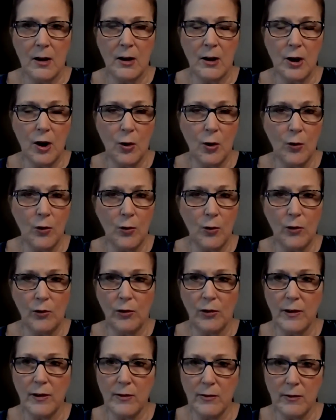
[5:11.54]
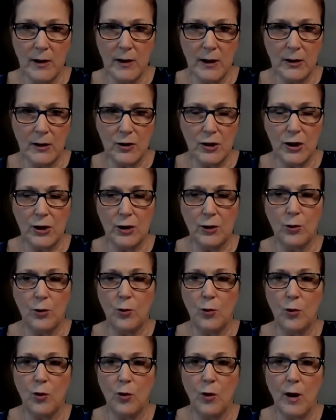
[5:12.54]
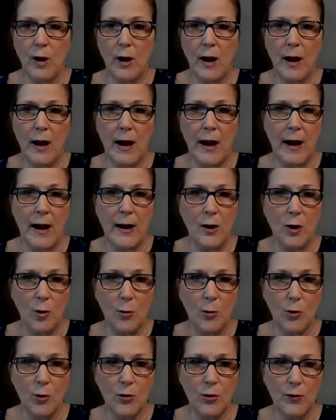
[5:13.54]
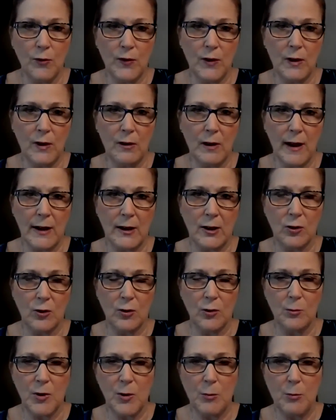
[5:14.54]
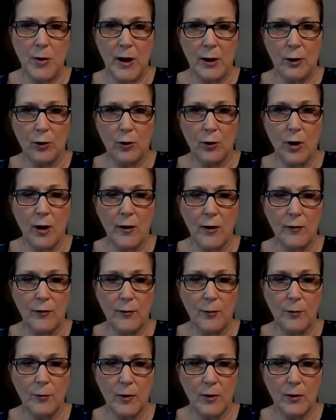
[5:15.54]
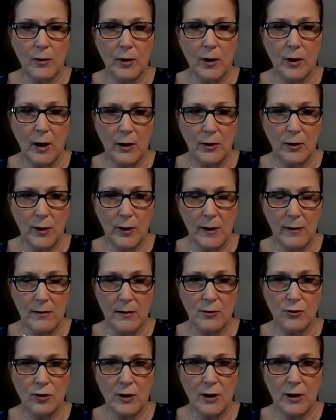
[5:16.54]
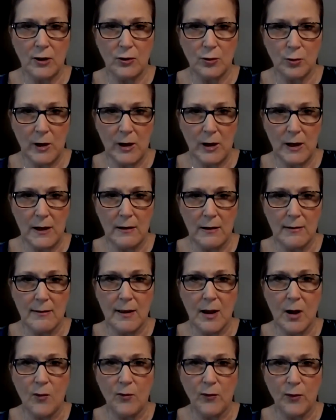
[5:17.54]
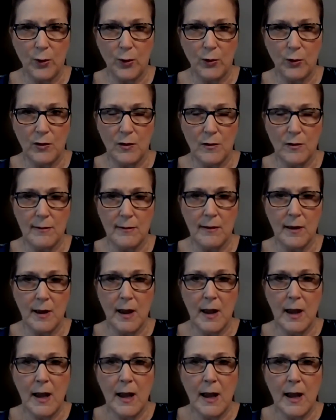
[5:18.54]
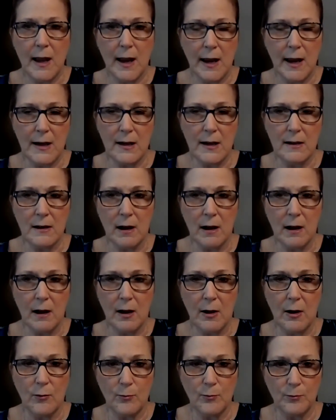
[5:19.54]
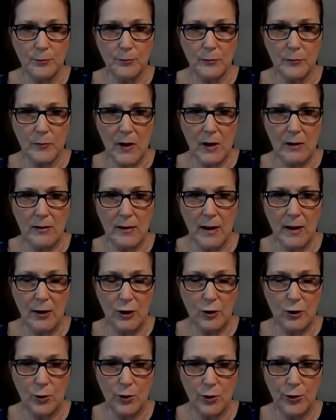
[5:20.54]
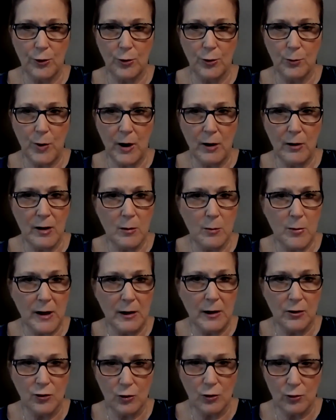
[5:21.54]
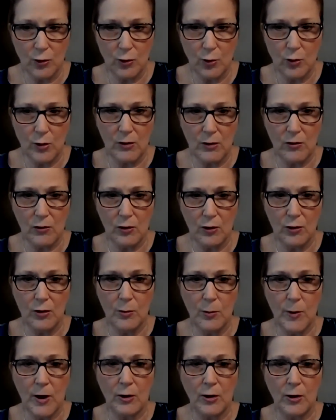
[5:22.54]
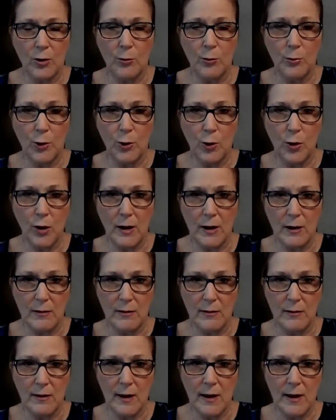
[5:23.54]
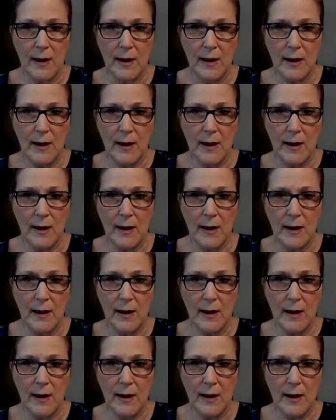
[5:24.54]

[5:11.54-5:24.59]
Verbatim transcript: You know, listening to you, I almost feel like you'd be better off uh, transitioning to an ESOP versus a uh, selling to a third party because you're so concerned about your employees.